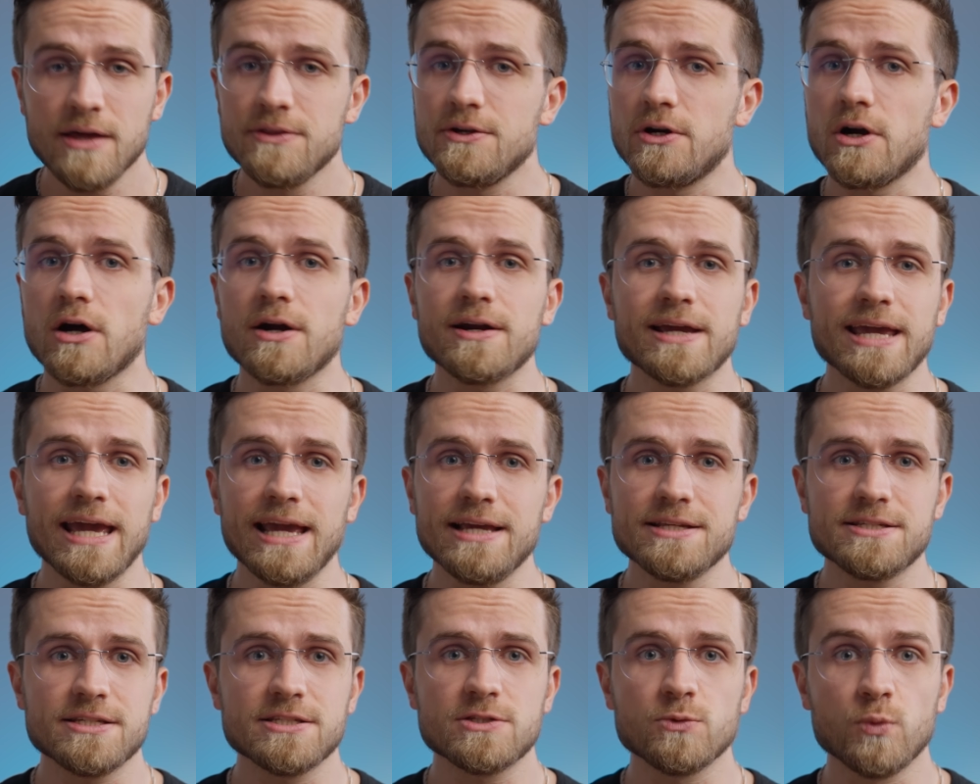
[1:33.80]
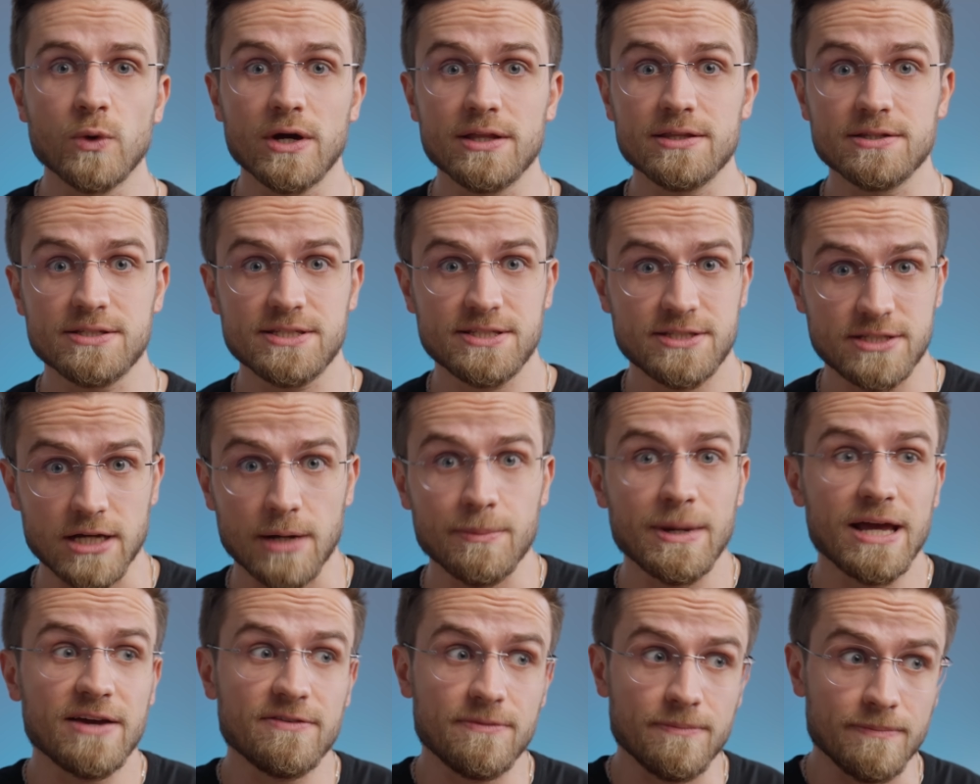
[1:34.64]
there are cases when
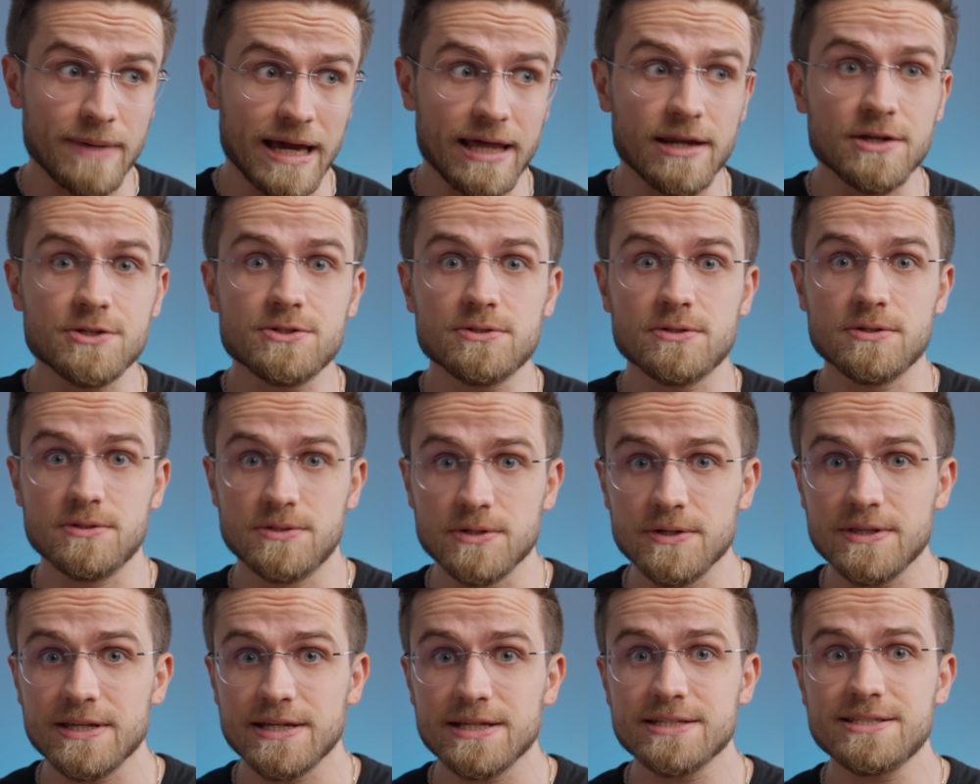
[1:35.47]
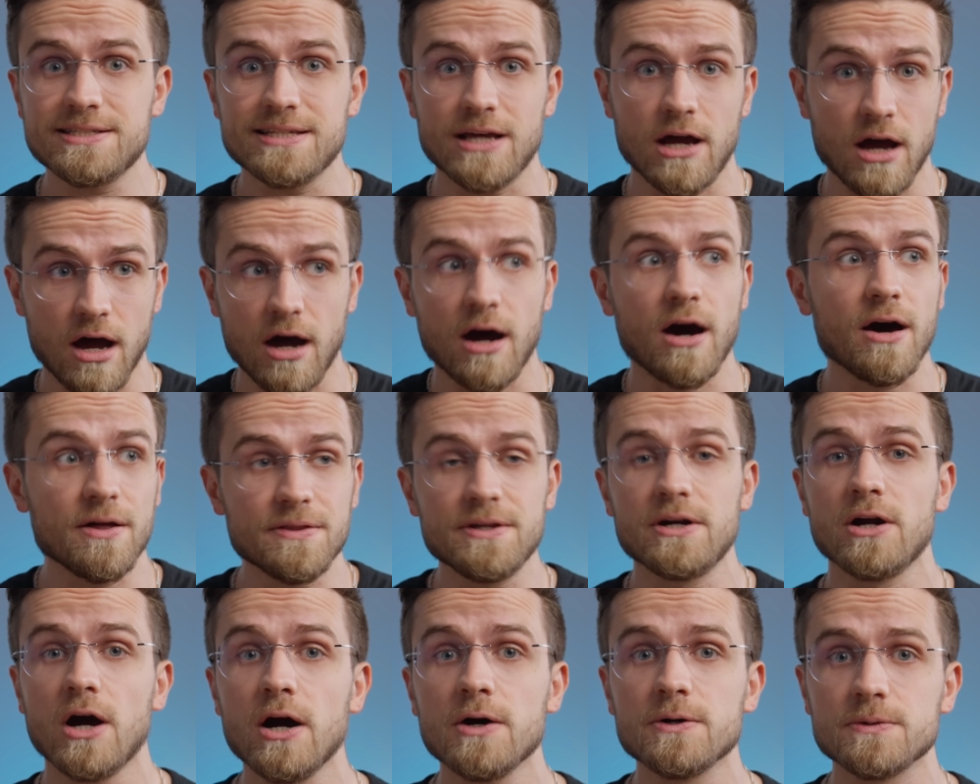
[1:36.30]
some have managed to do this on
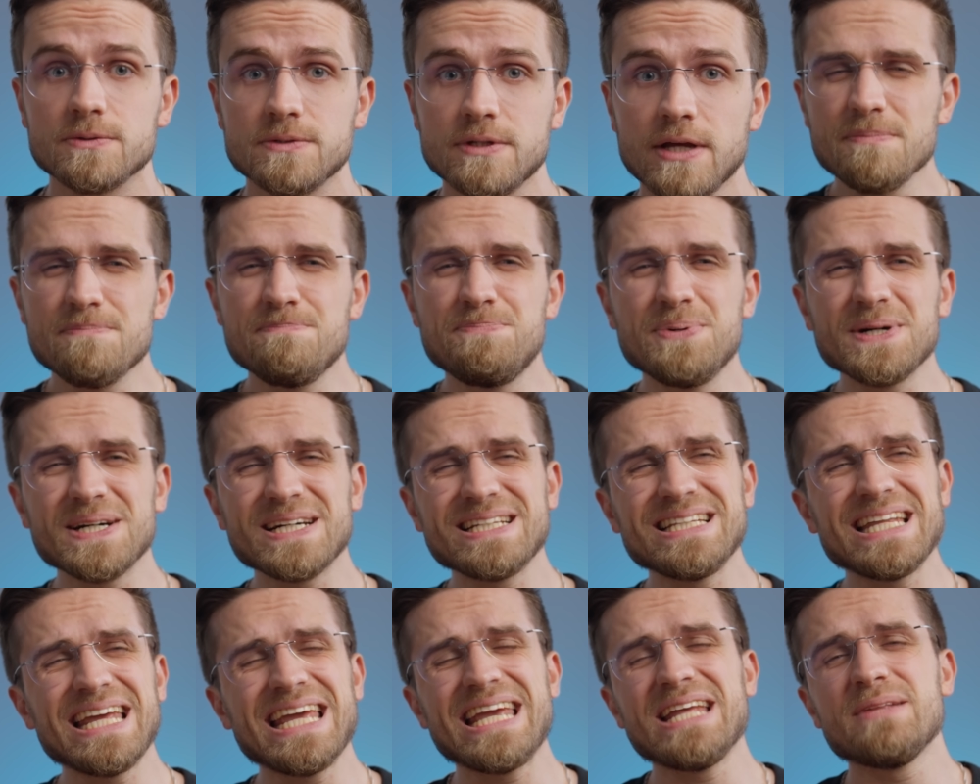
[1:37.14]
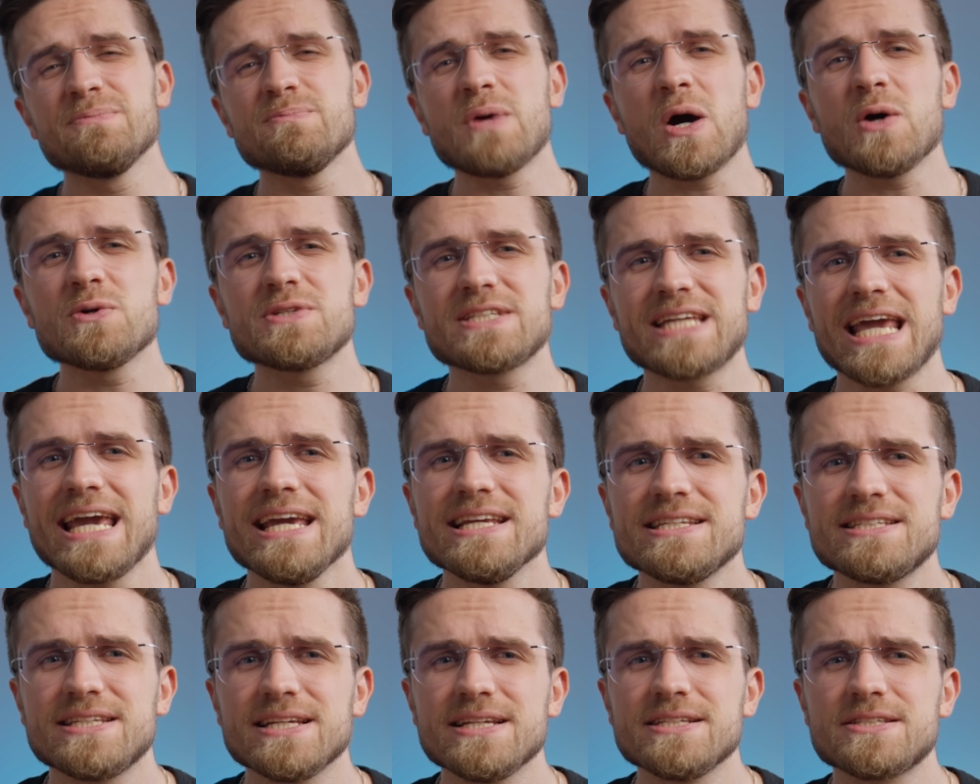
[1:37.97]
their own, but in most
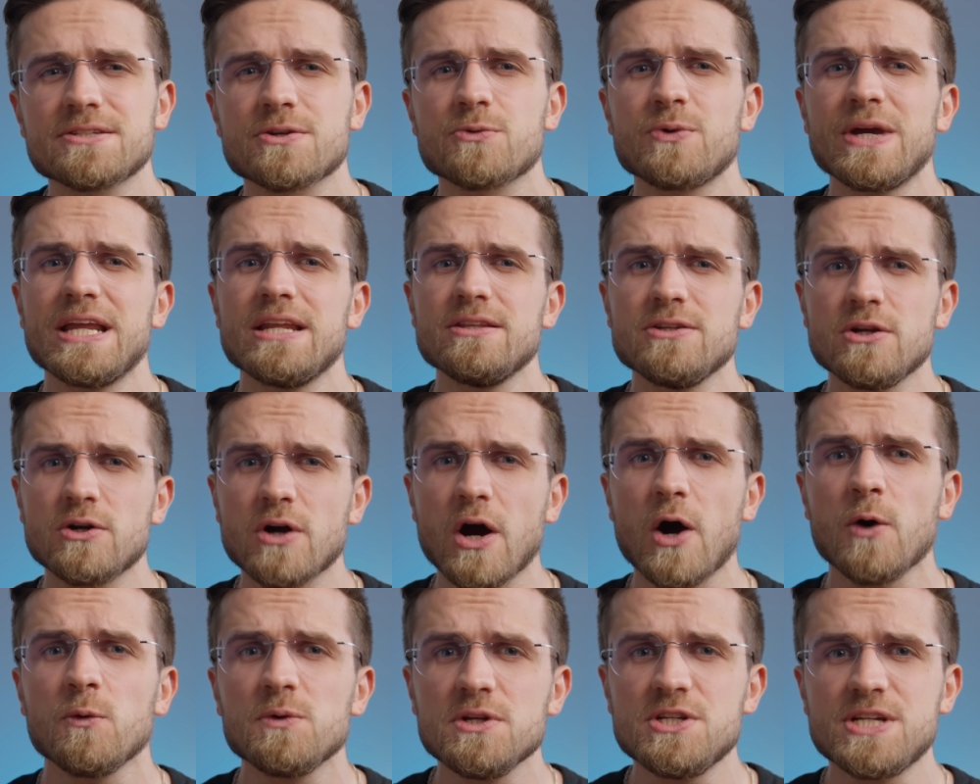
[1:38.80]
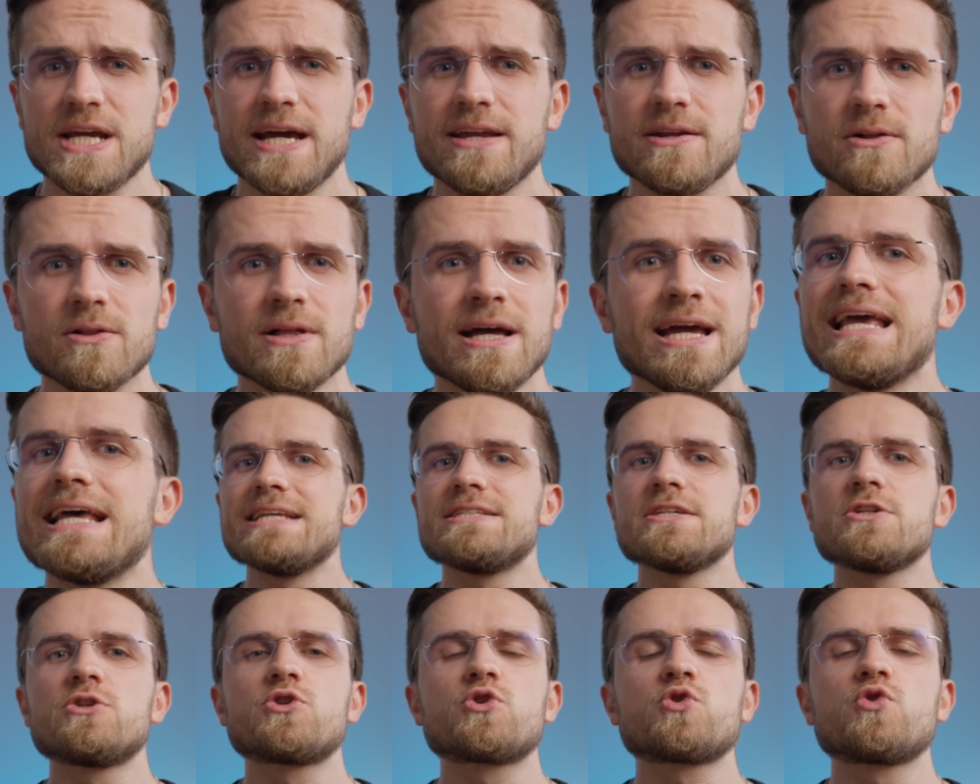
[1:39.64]
cases, creating your own channel
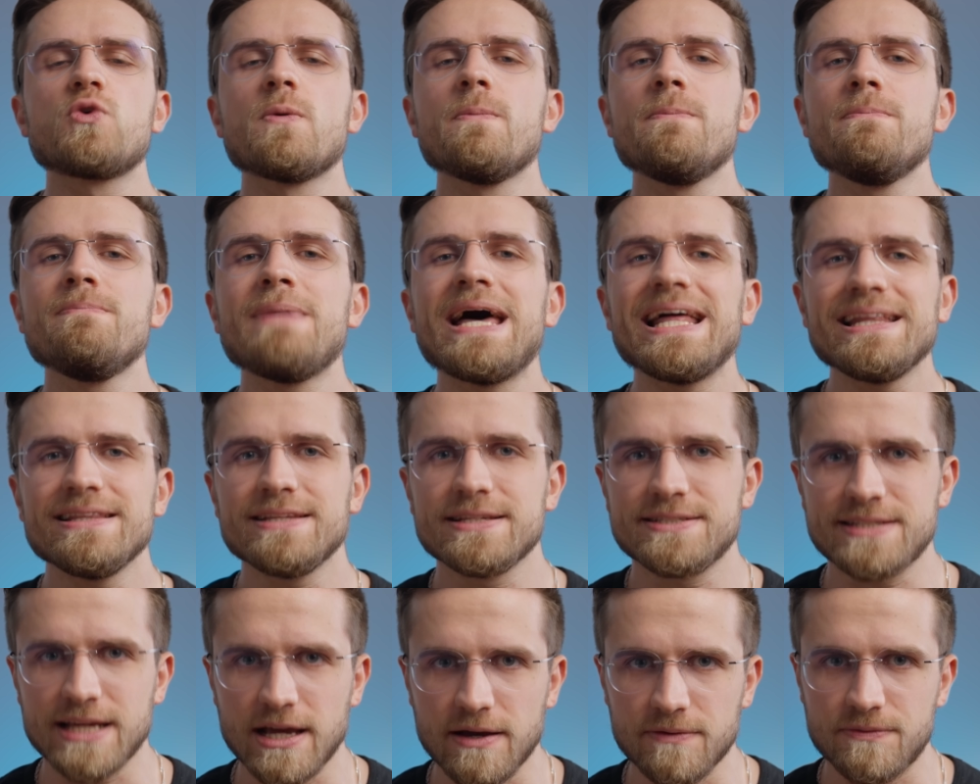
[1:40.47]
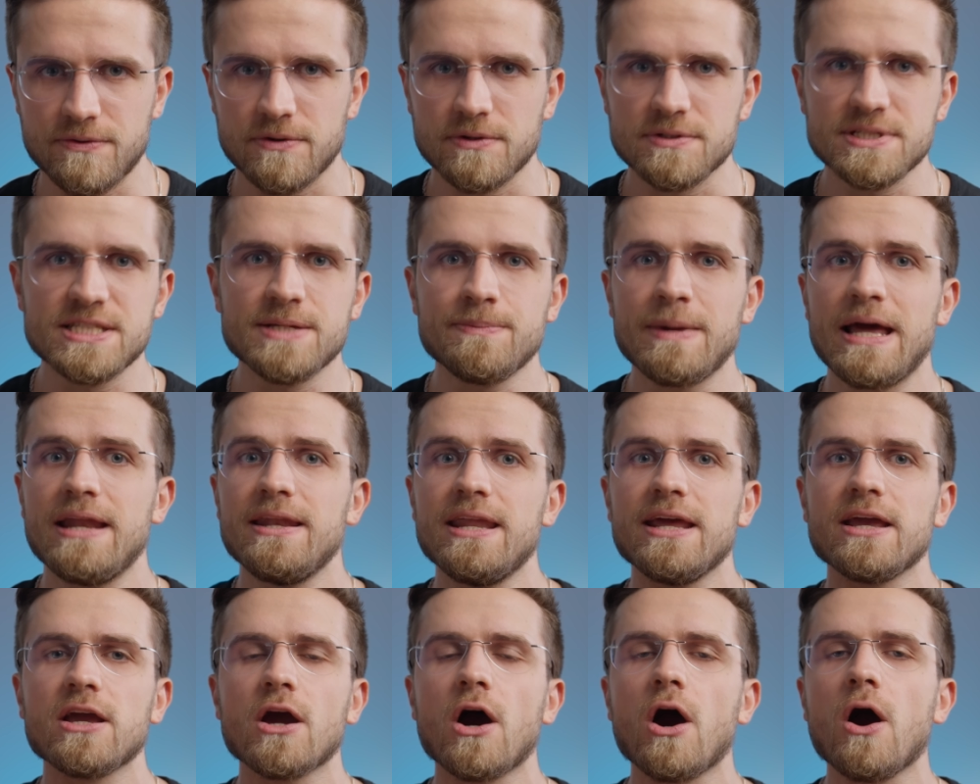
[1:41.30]
is a tremendous effort,
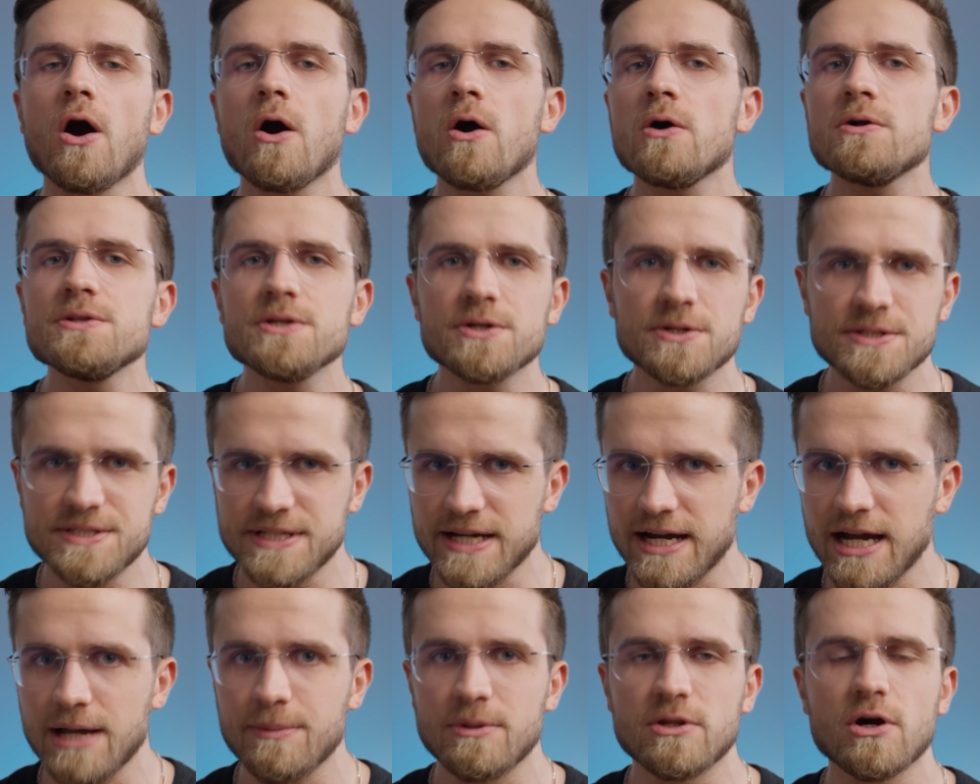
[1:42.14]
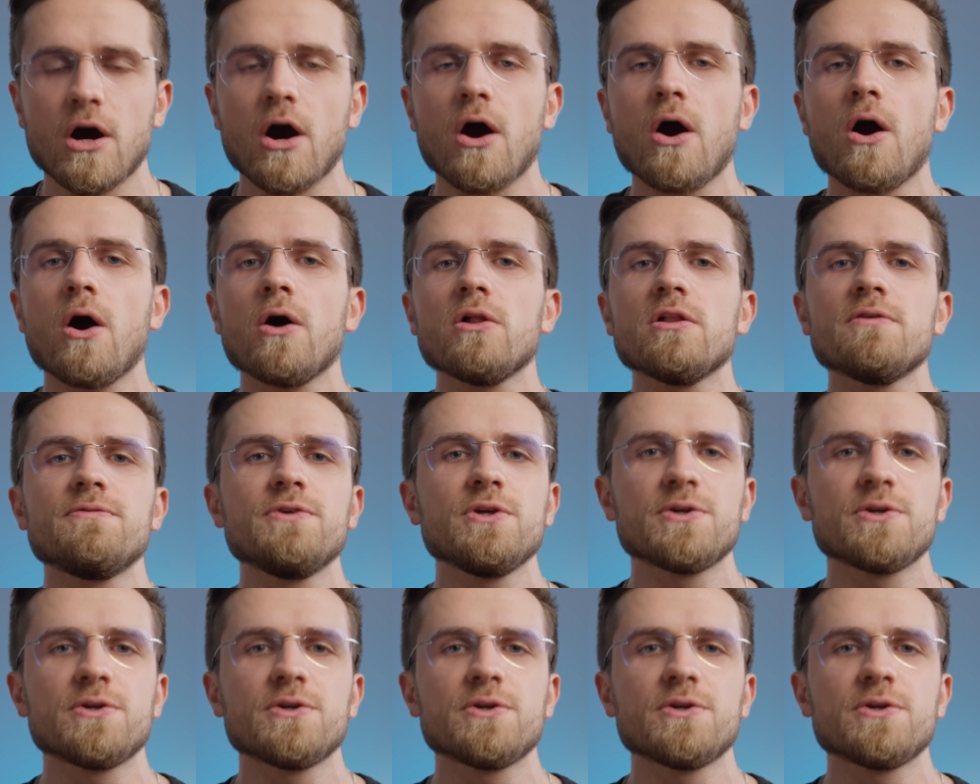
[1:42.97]
demanding all your time and all of